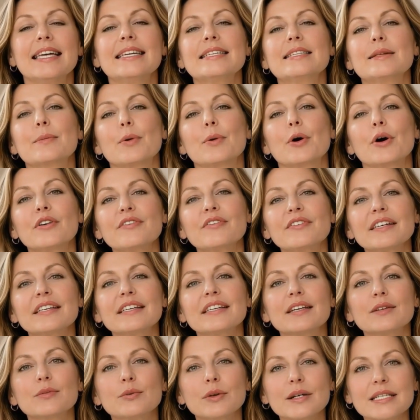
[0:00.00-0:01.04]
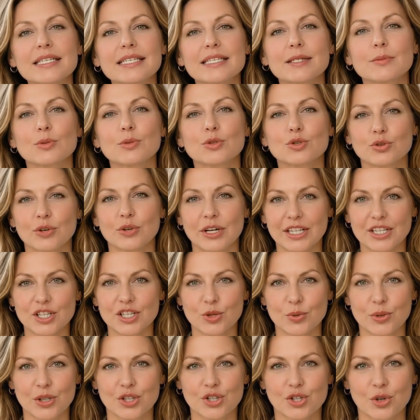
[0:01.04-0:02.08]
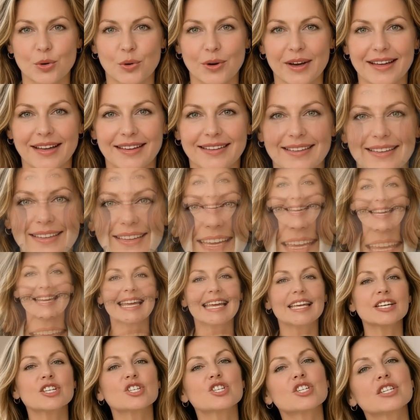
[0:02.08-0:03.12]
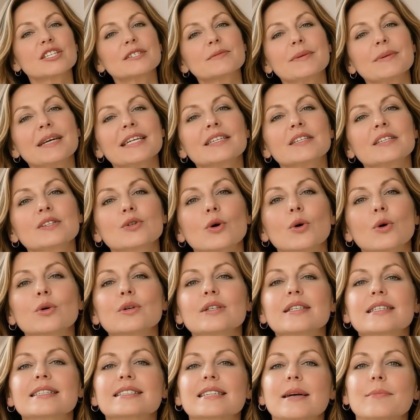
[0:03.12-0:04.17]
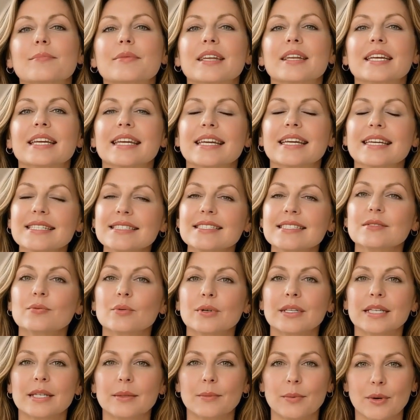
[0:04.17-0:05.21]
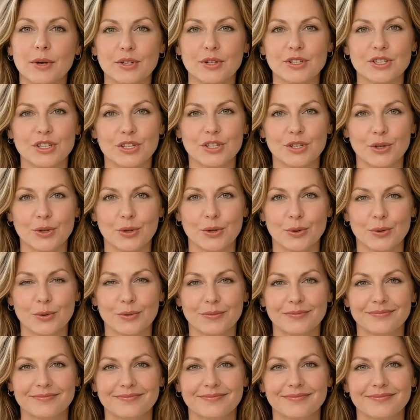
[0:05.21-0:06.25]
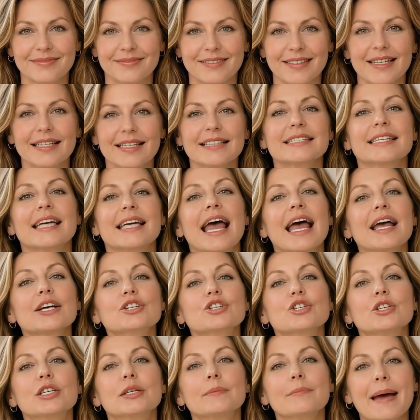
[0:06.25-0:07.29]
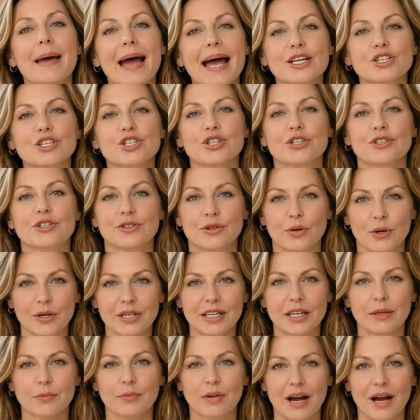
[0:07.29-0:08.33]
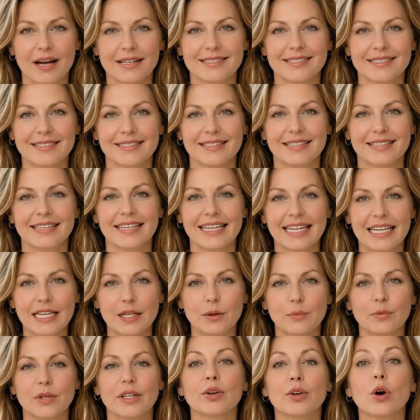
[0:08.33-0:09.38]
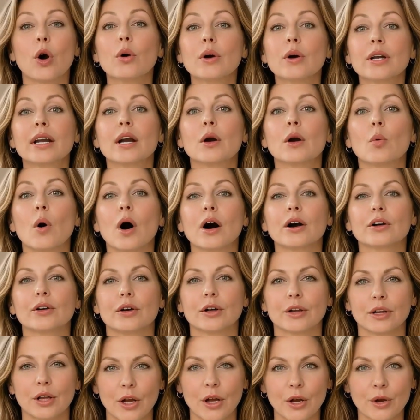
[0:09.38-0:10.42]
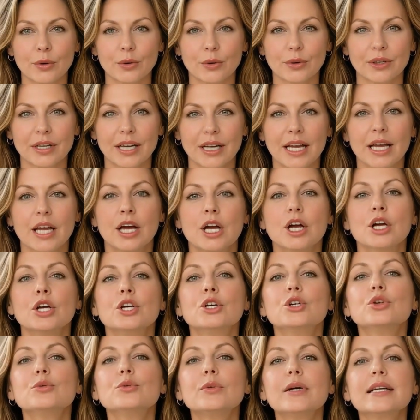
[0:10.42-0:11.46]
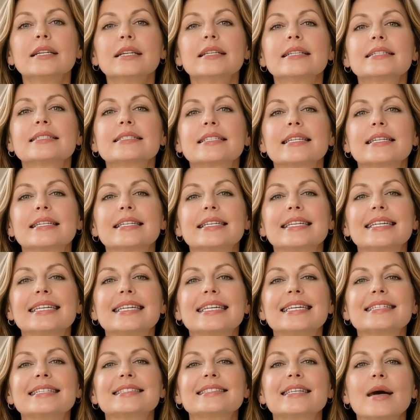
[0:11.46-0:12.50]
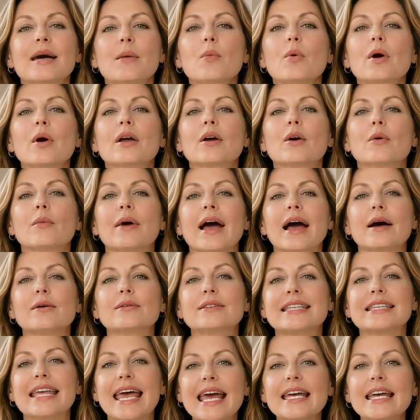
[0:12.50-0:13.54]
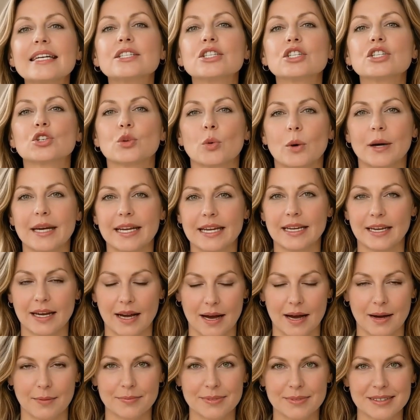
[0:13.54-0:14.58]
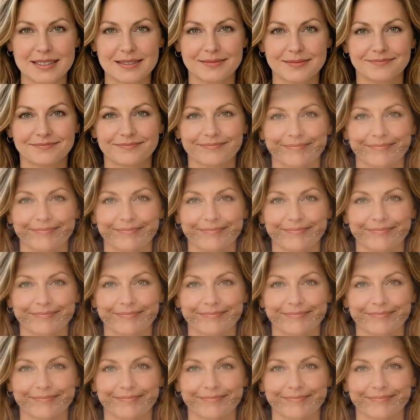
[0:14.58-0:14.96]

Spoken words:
It's a perfectly reasonable drink to enjoy. It's just being sold as something it isn't really built to do. To actually match your sodium losses in heat with coconut water alone, you'd realistically need somewhere around 10 to 20 cups.